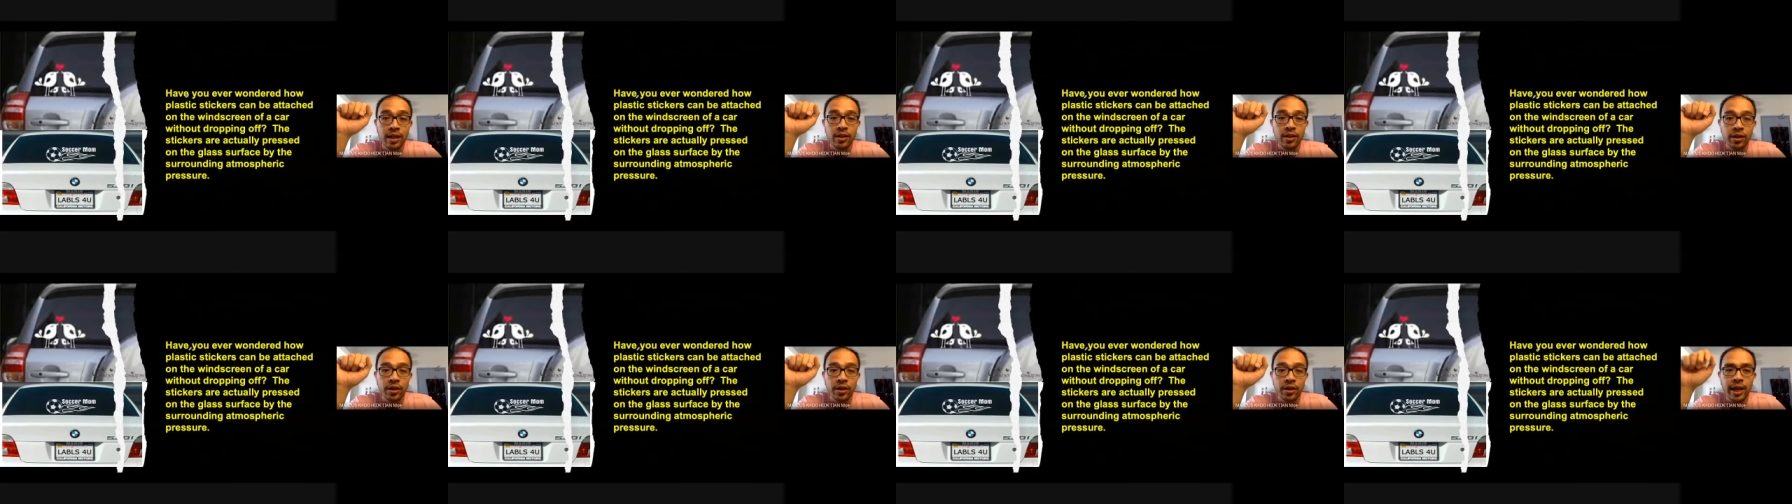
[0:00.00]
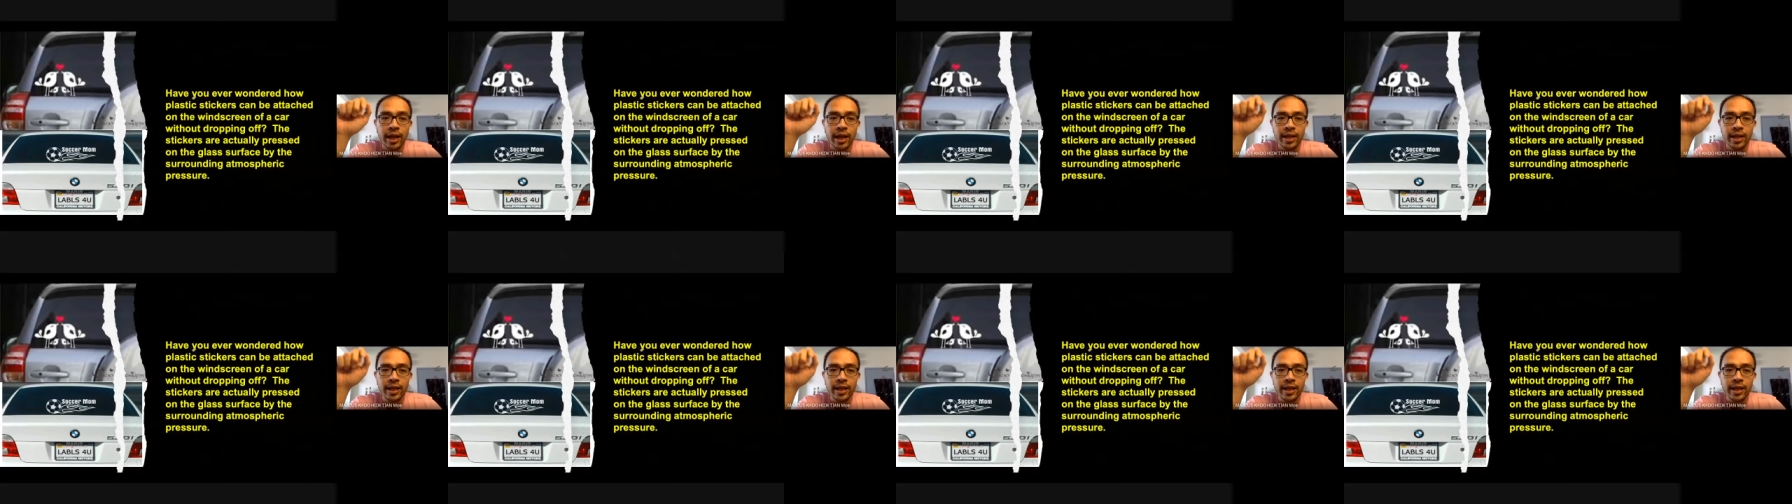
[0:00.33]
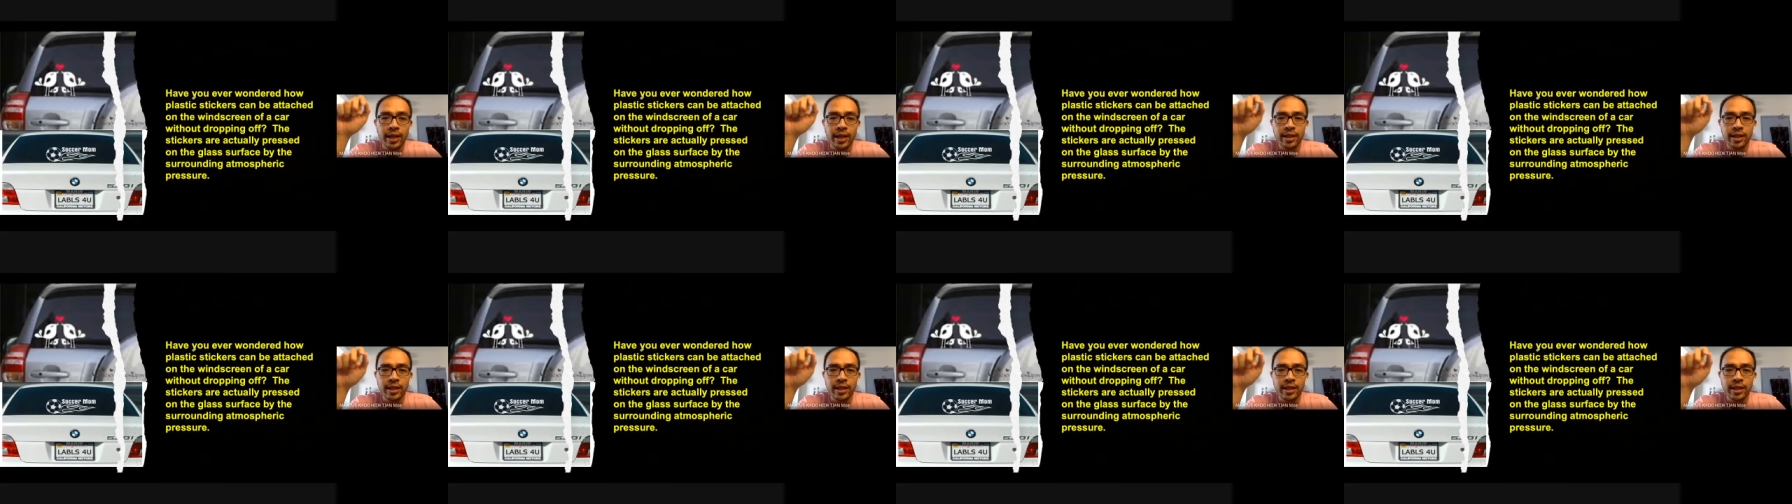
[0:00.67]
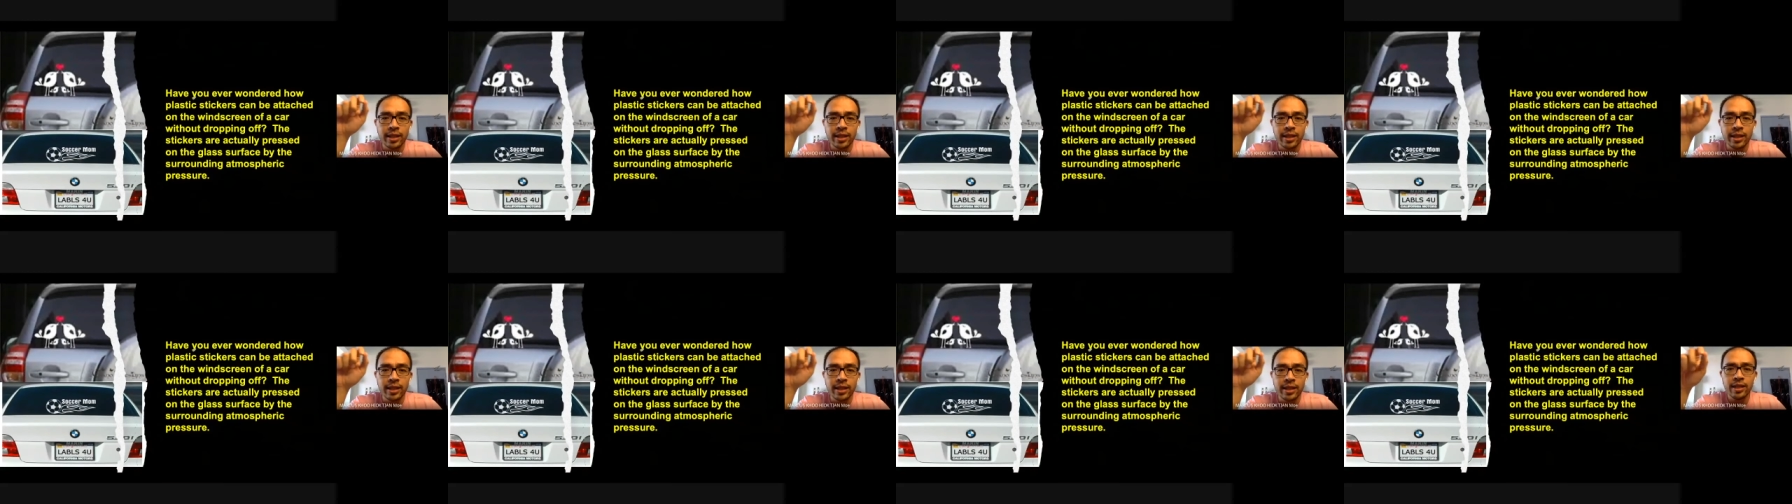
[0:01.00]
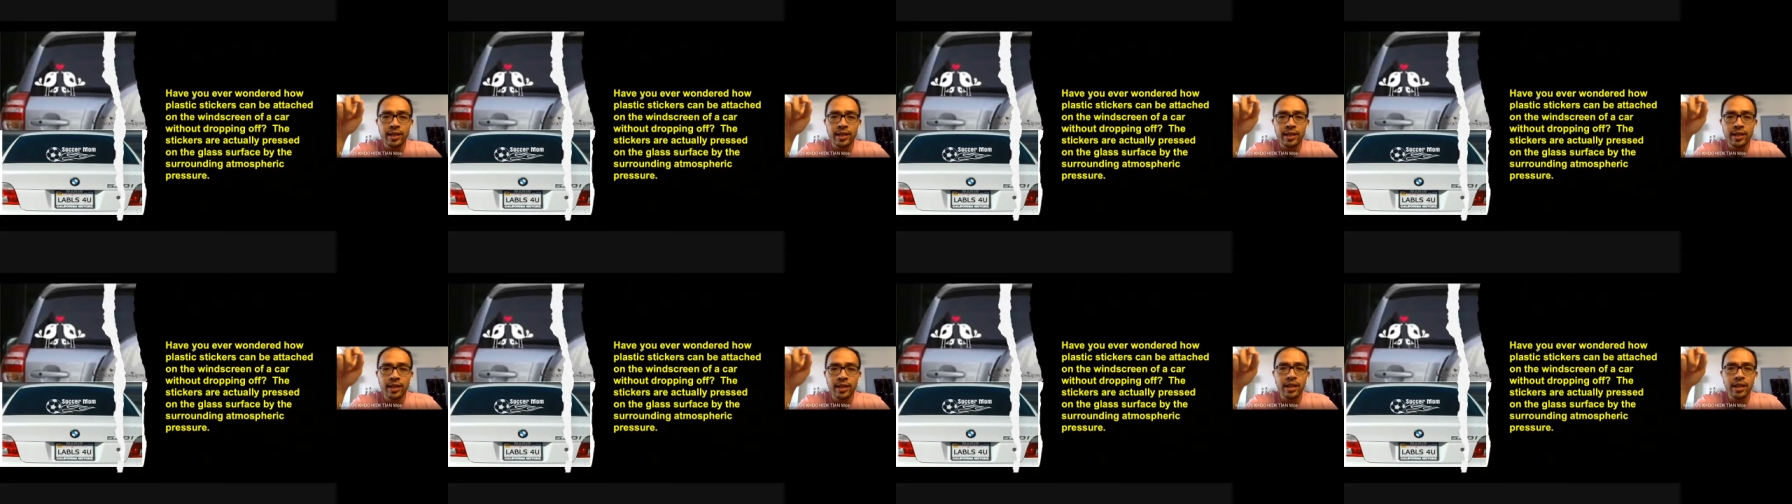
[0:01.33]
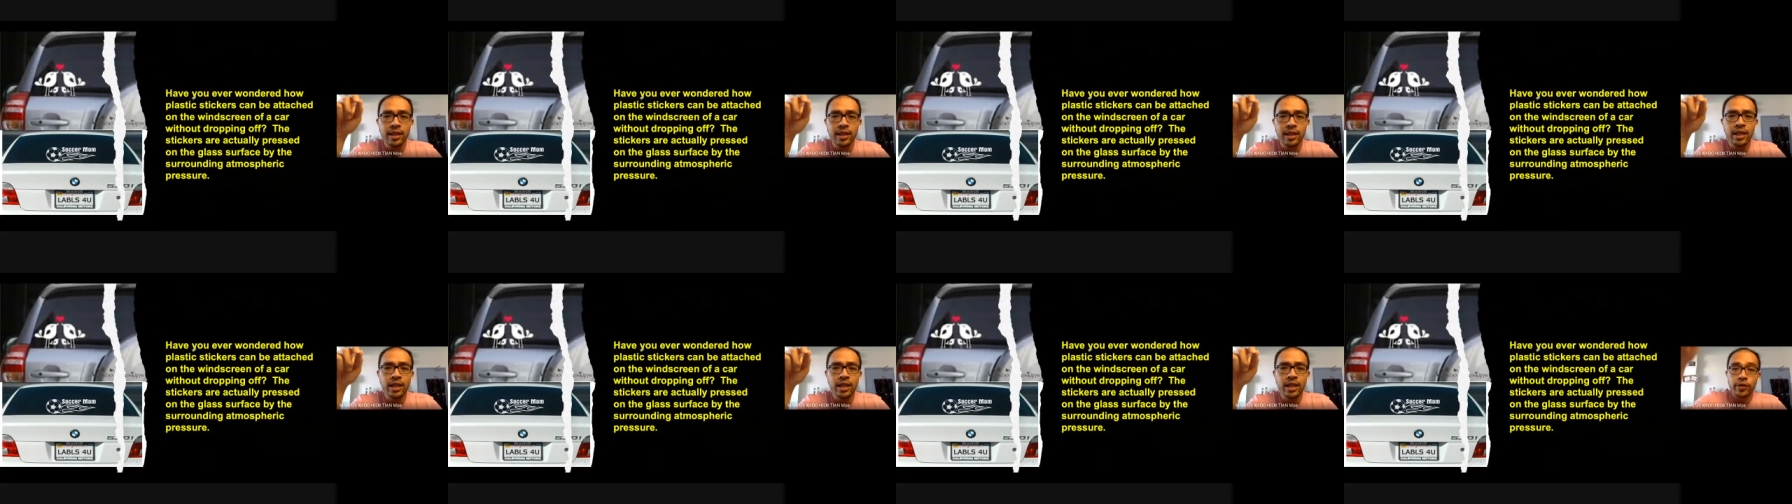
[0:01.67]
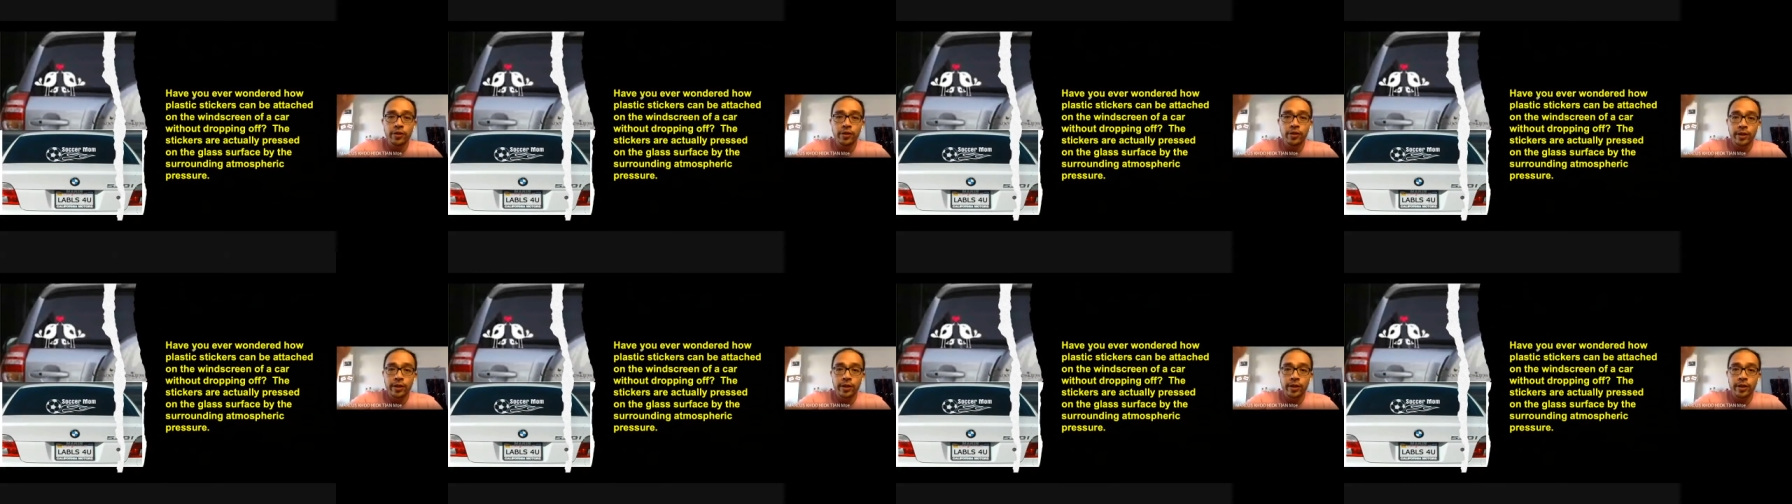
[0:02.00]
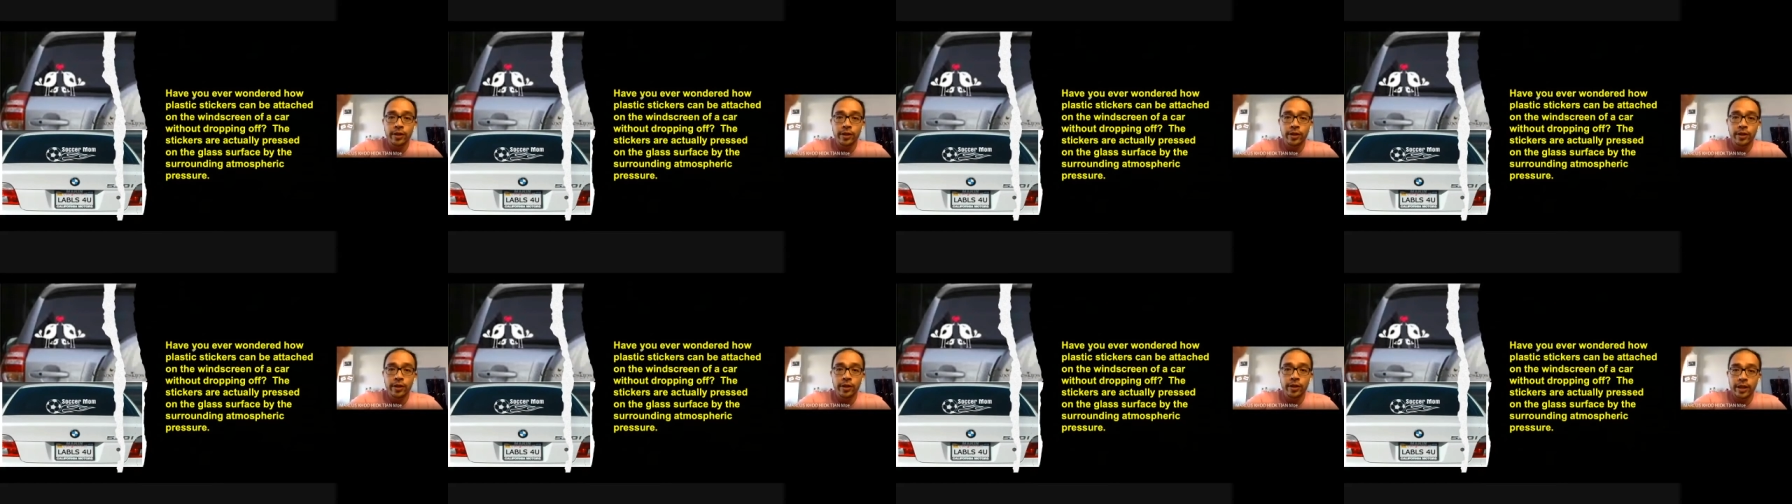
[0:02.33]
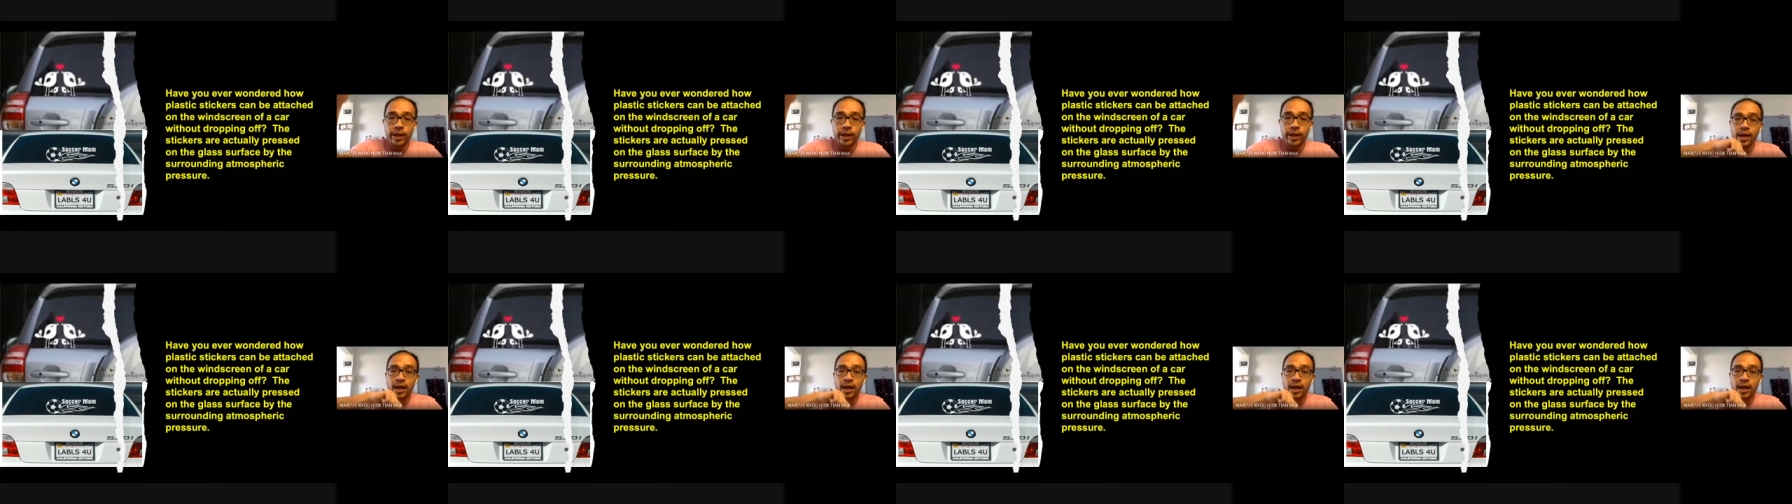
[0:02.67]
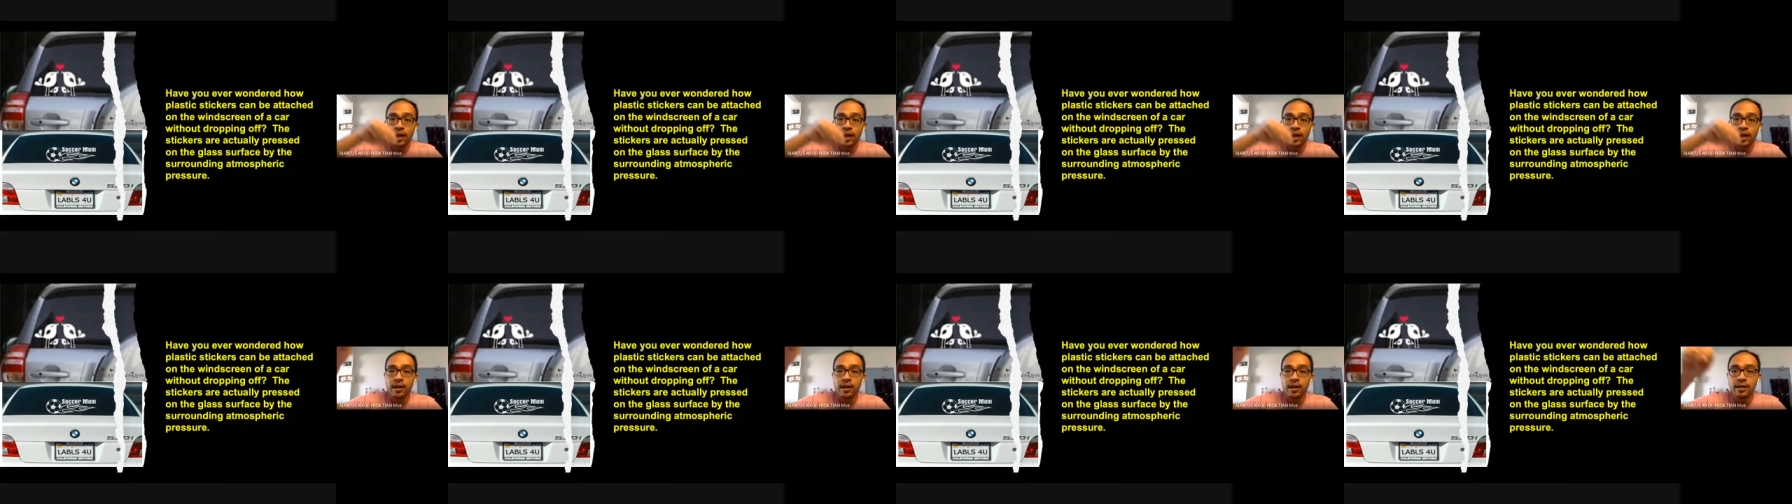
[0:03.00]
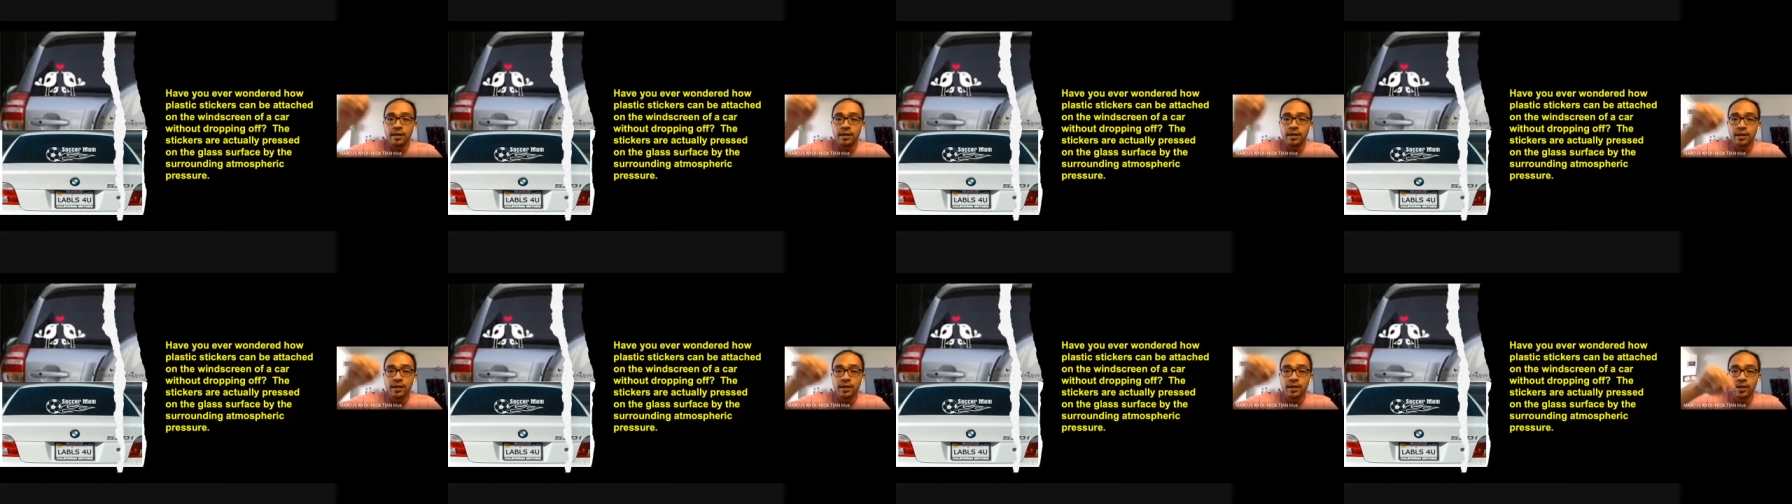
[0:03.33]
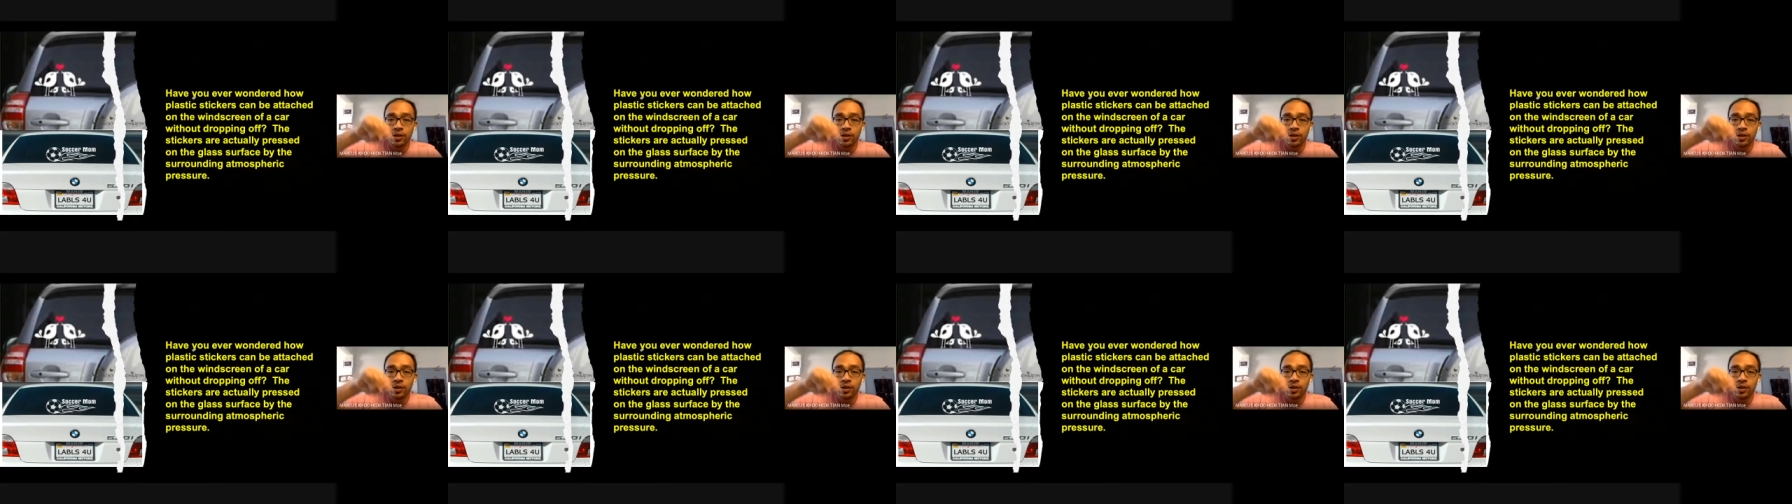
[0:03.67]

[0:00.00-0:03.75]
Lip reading: Okay, actually if you take out the car, the car sticker, right?